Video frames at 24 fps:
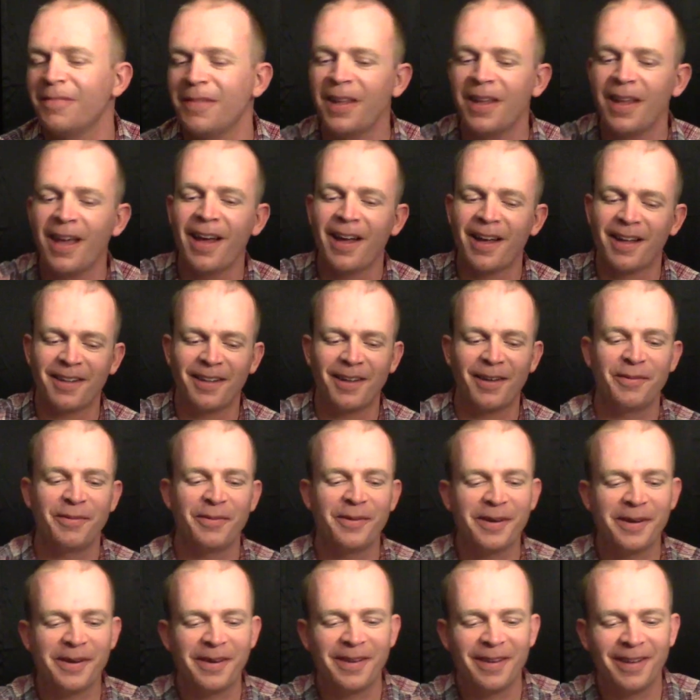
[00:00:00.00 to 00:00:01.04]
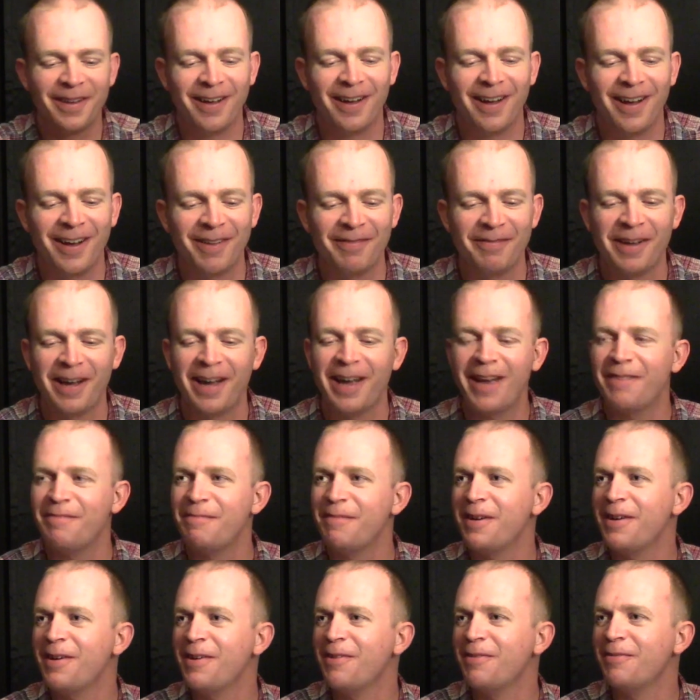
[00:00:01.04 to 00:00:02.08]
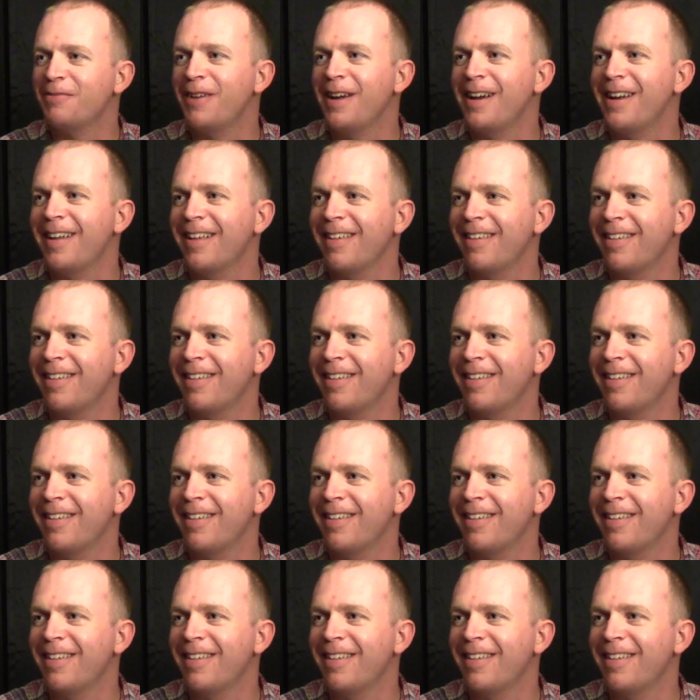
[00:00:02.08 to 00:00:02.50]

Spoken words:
Yeah, I would. I have my own rating